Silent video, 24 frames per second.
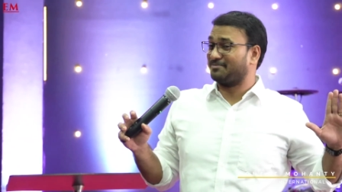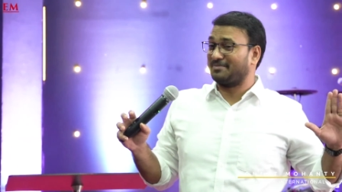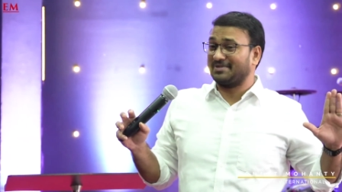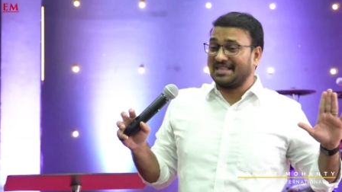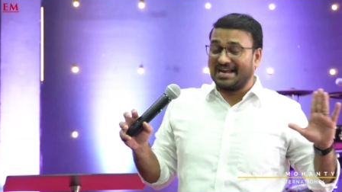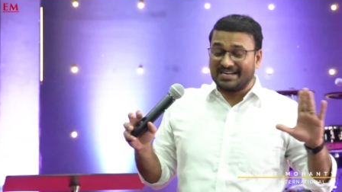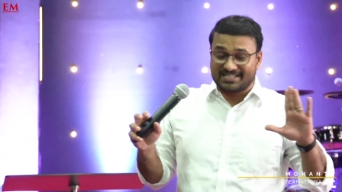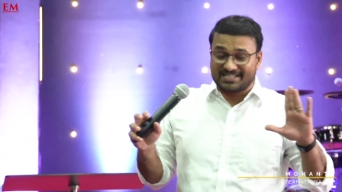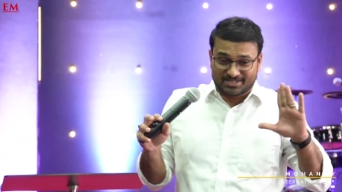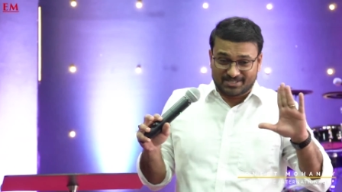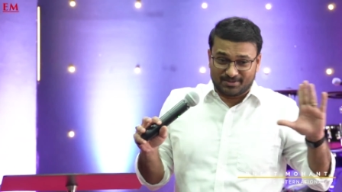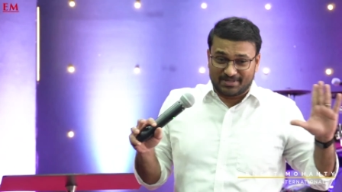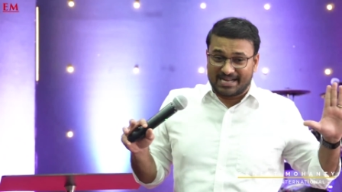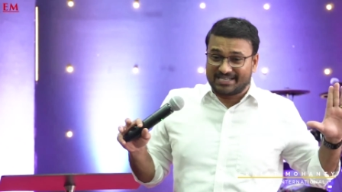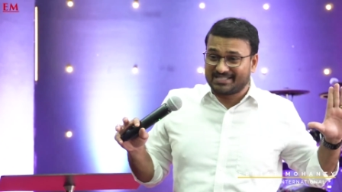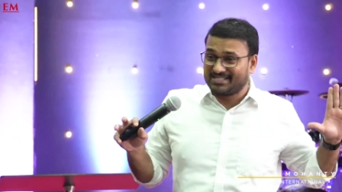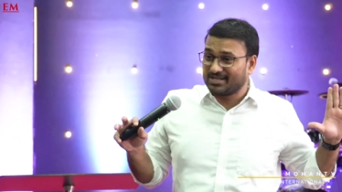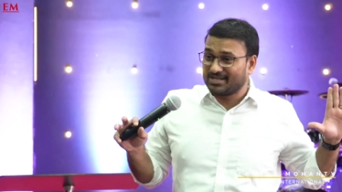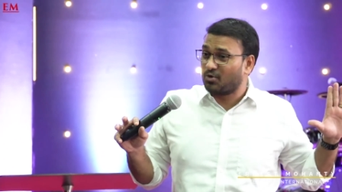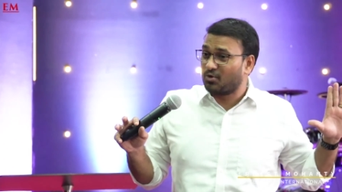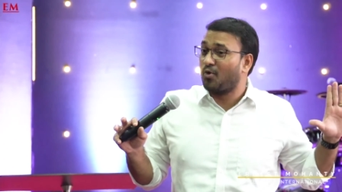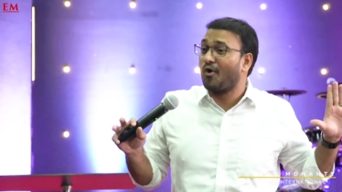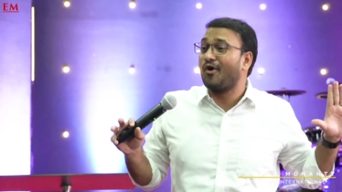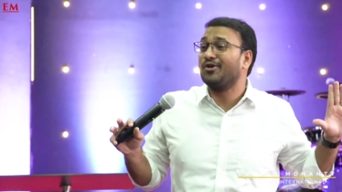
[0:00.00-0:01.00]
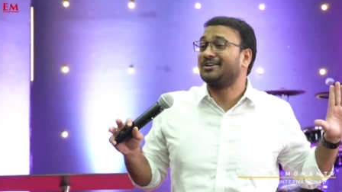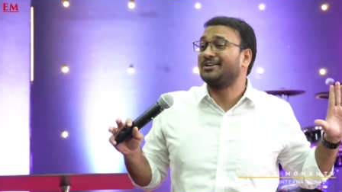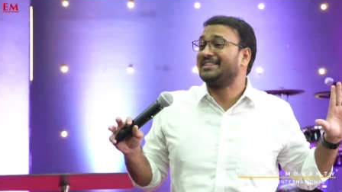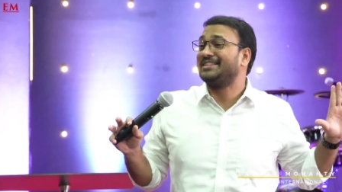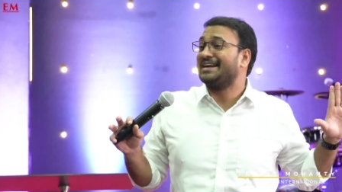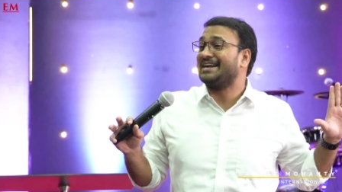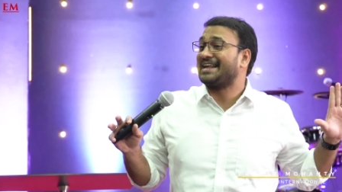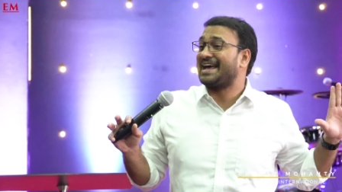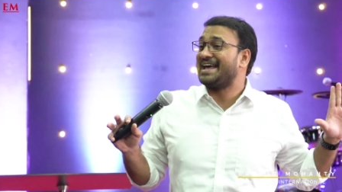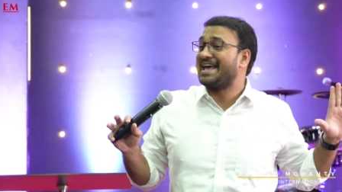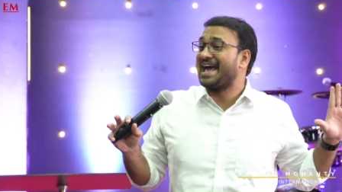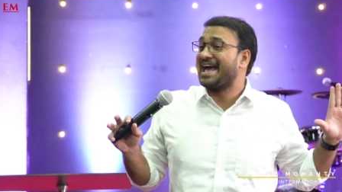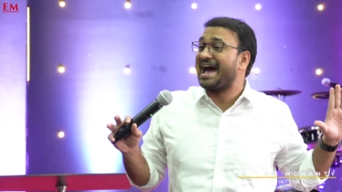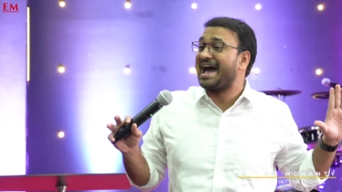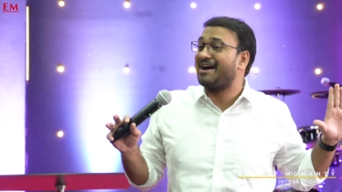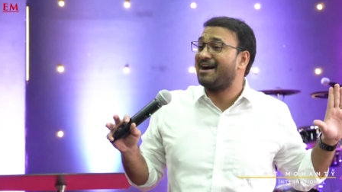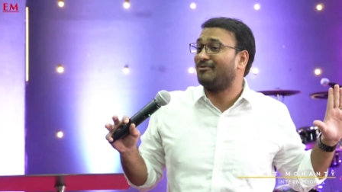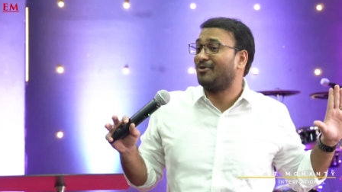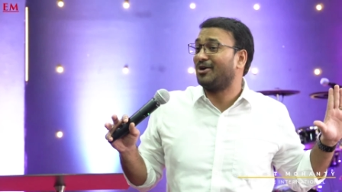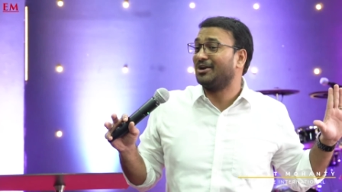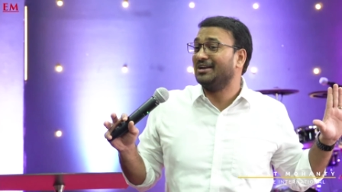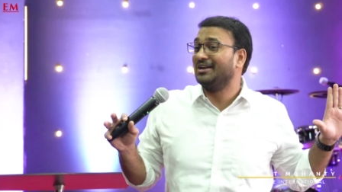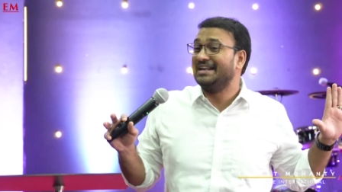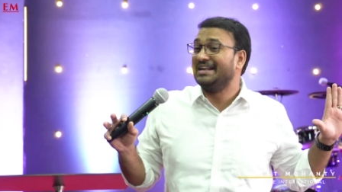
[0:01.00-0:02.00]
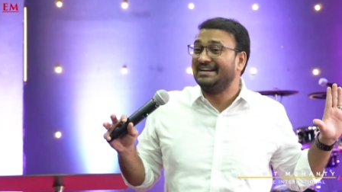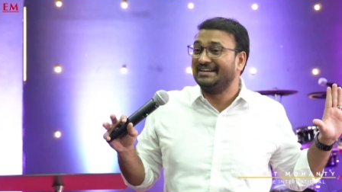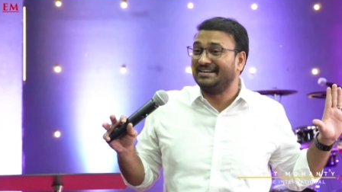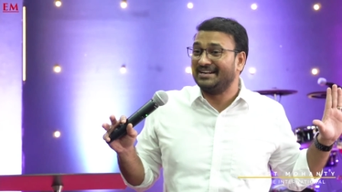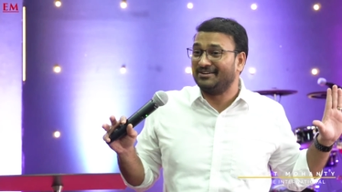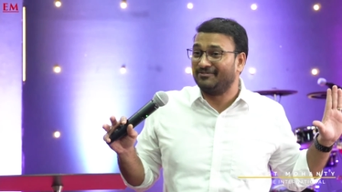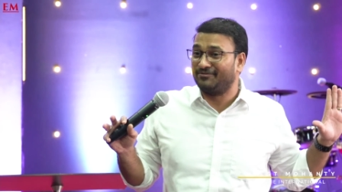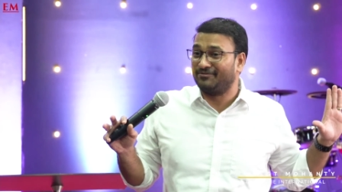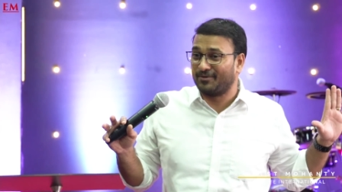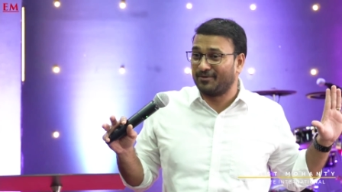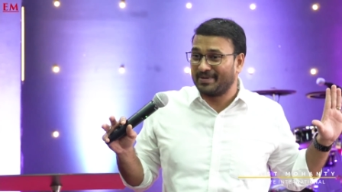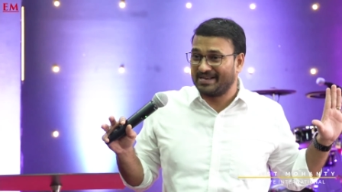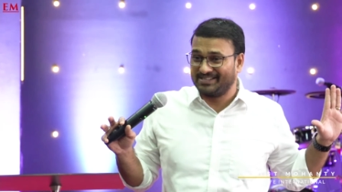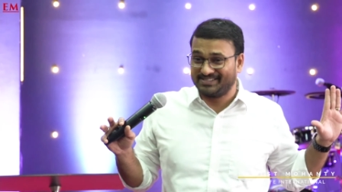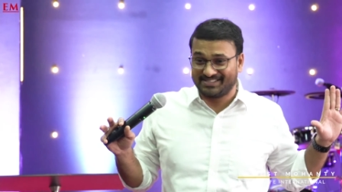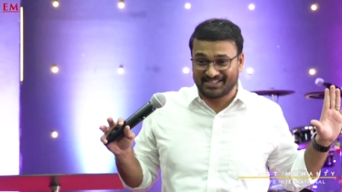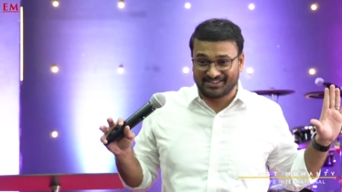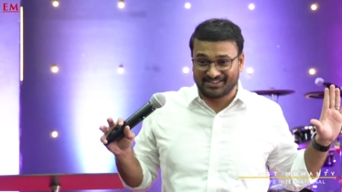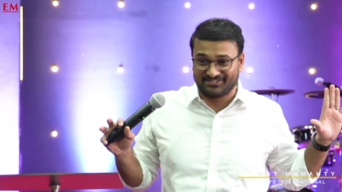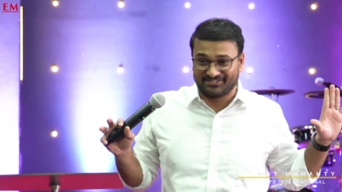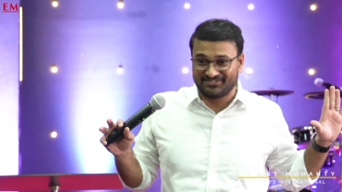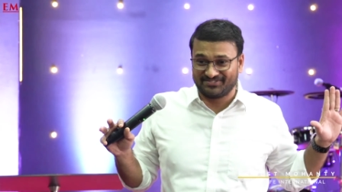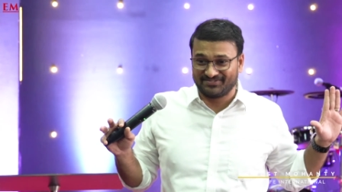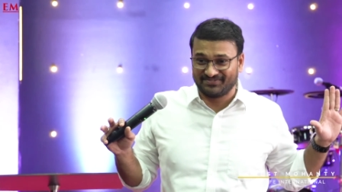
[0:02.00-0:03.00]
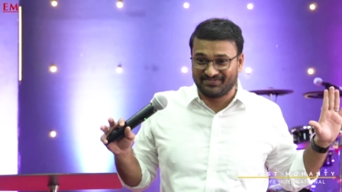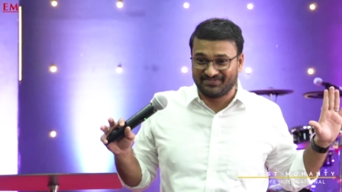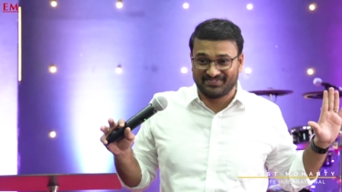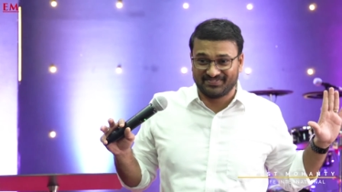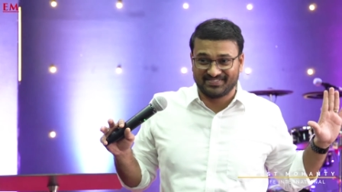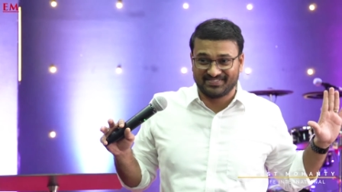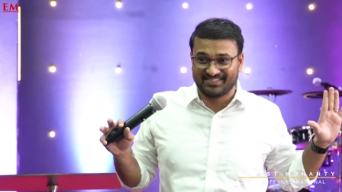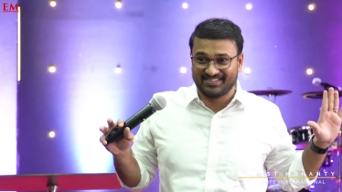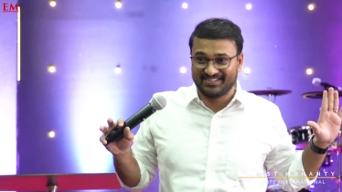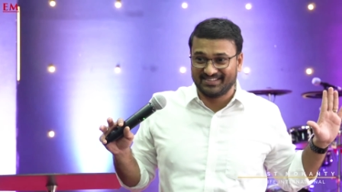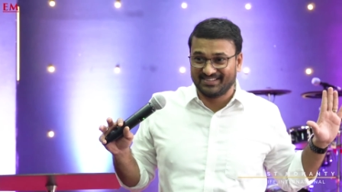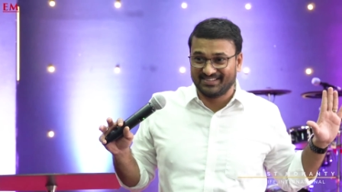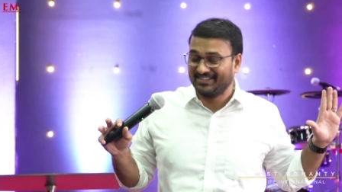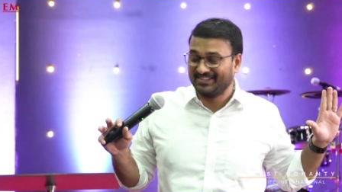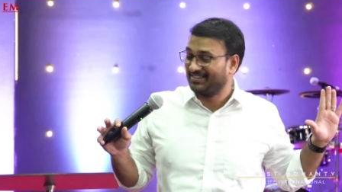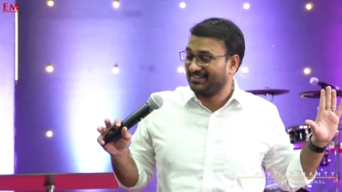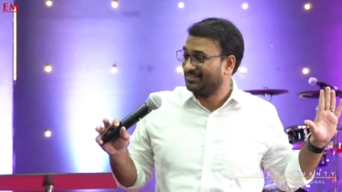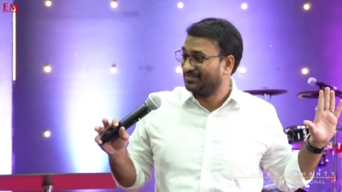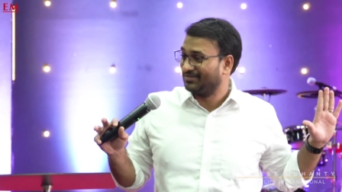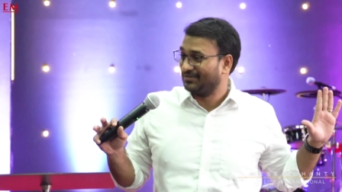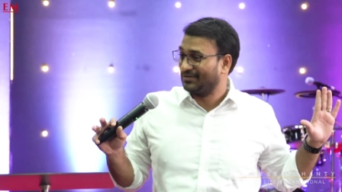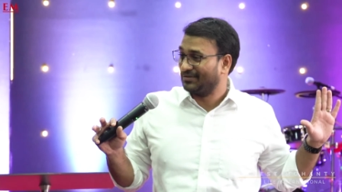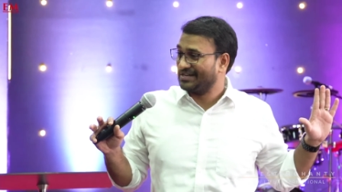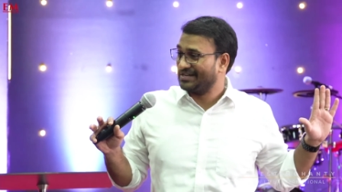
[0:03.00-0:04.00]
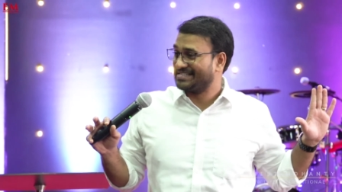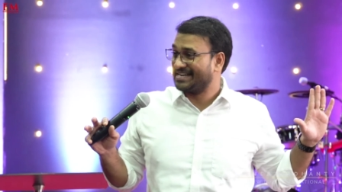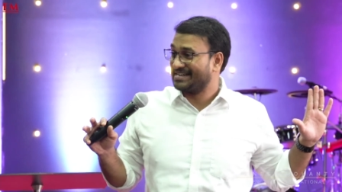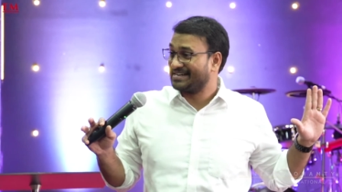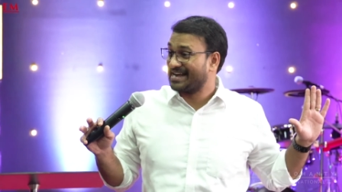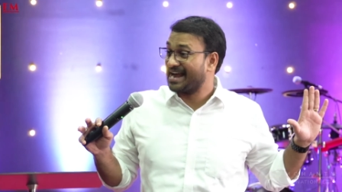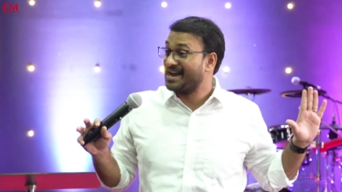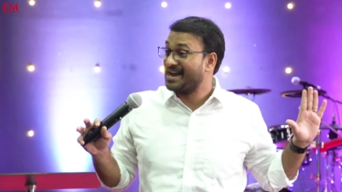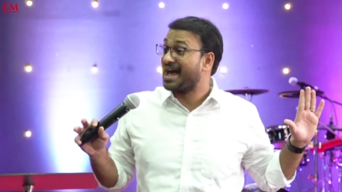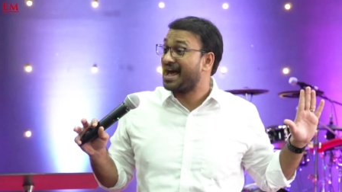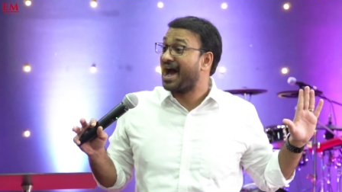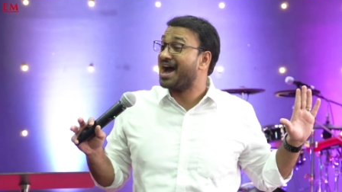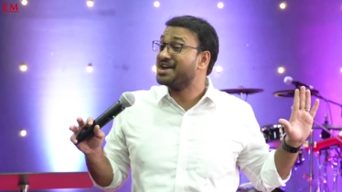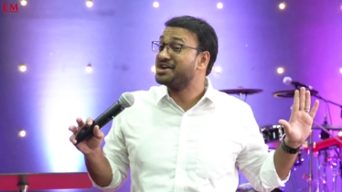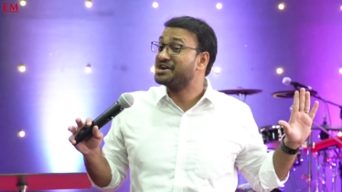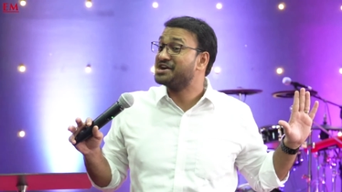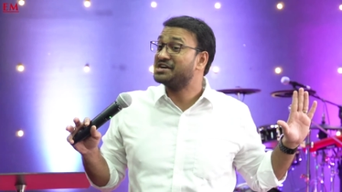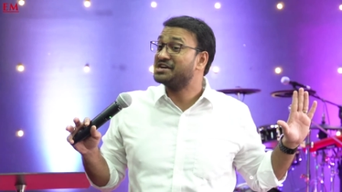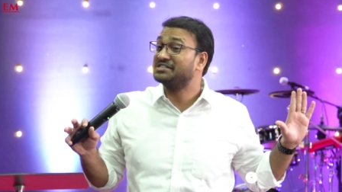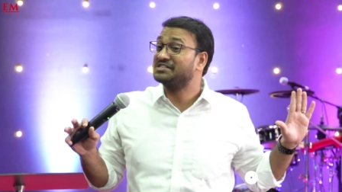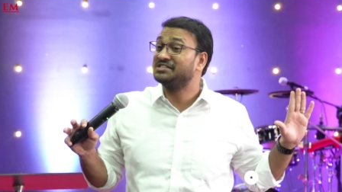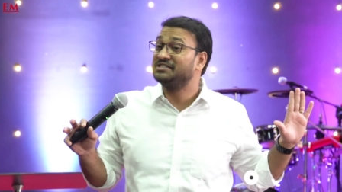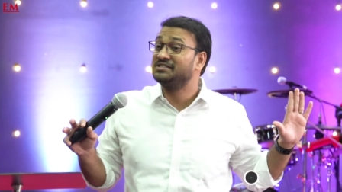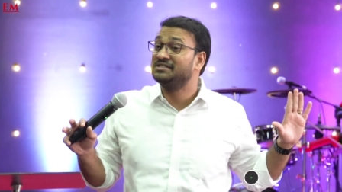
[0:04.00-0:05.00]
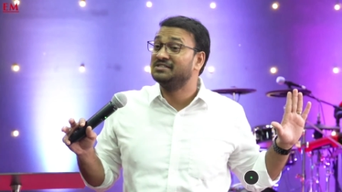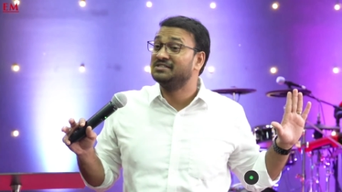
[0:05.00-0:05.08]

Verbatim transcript: that's, that's the quote that I have on LinkedIn for myself. What is that? An iron